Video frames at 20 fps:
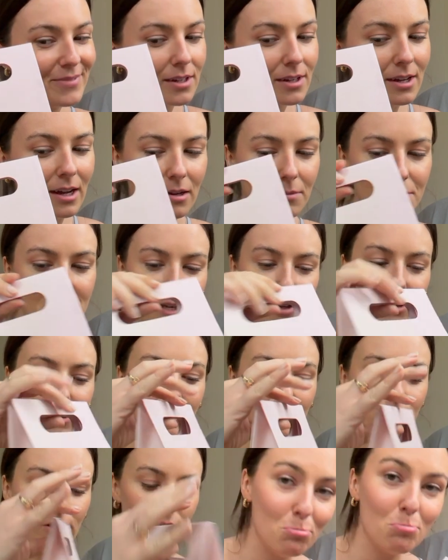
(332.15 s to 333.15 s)
Gab's
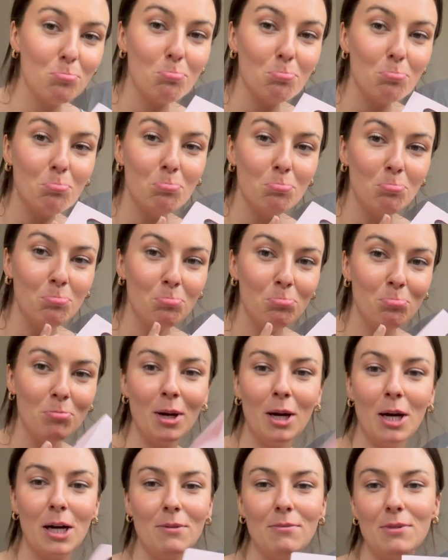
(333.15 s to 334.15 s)
Luck. Mm,
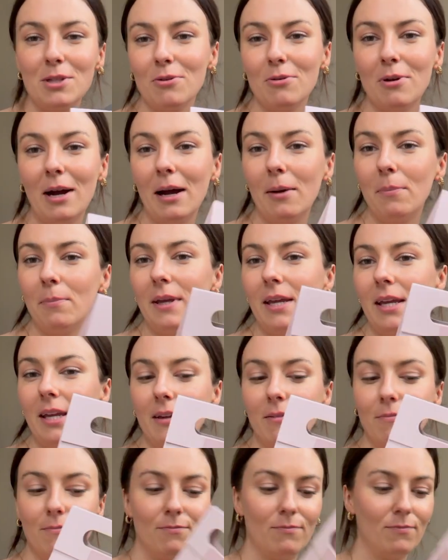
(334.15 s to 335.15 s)
I'm so happy.